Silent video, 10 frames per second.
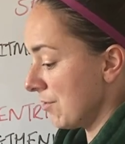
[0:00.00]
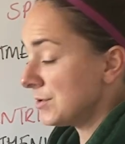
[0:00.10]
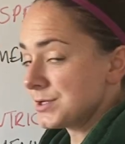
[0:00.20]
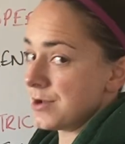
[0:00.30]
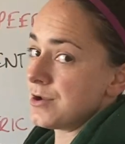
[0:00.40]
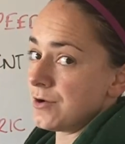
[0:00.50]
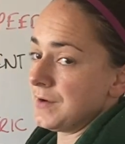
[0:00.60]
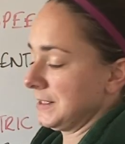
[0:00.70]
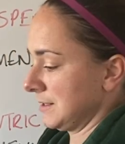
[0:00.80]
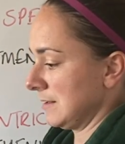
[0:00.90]
So no
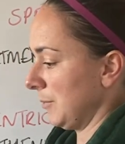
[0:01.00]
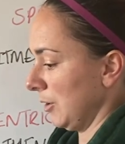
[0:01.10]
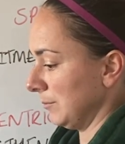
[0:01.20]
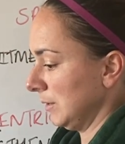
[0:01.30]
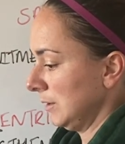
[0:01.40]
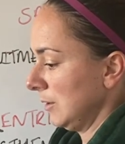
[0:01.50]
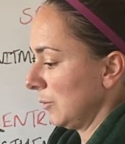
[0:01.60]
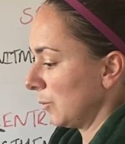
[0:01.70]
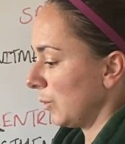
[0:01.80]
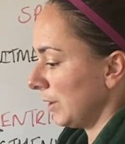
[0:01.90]
rest at the bottom.
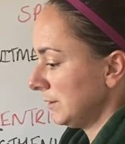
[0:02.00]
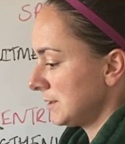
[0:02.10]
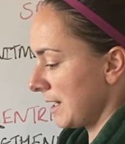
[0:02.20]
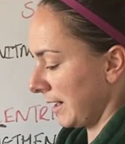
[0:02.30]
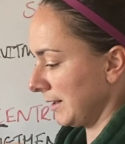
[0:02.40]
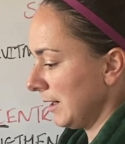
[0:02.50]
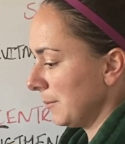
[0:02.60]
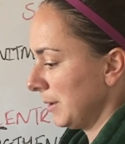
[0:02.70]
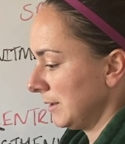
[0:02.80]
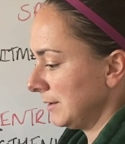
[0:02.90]
1 second
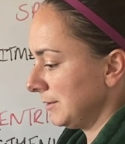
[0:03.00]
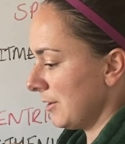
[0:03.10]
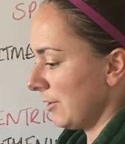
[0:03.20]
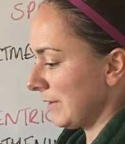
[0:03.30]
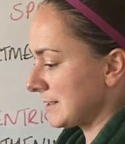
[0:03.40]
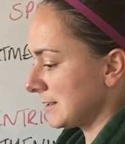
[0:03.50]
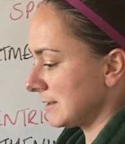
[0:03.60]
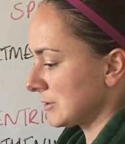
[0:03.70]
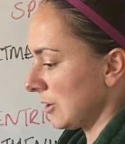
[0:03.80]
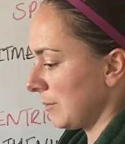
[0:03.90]
up, no rest at
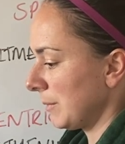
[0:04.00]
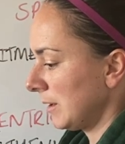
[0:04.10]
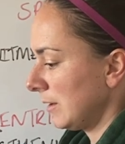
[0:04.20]
the top.